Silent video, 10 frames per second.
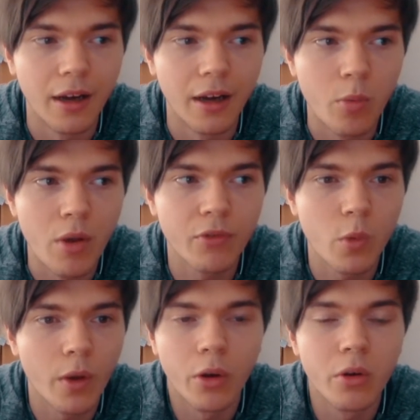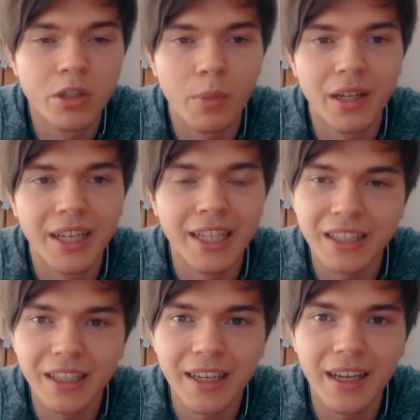We've quite always been in
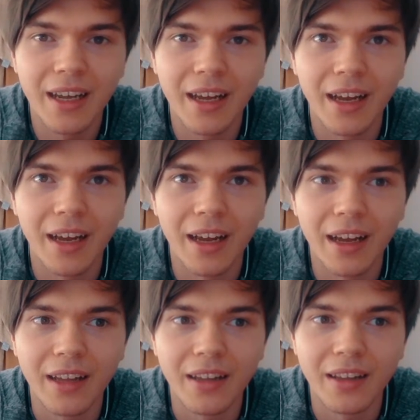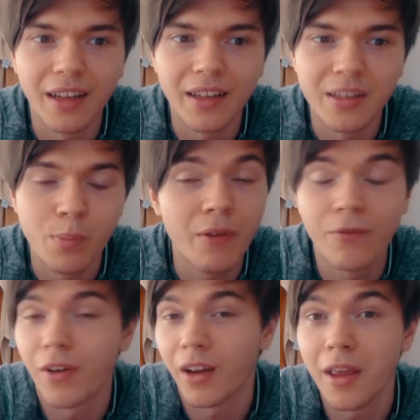Italy, and it's been
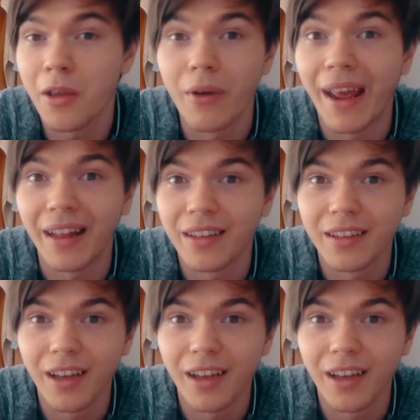fucking great.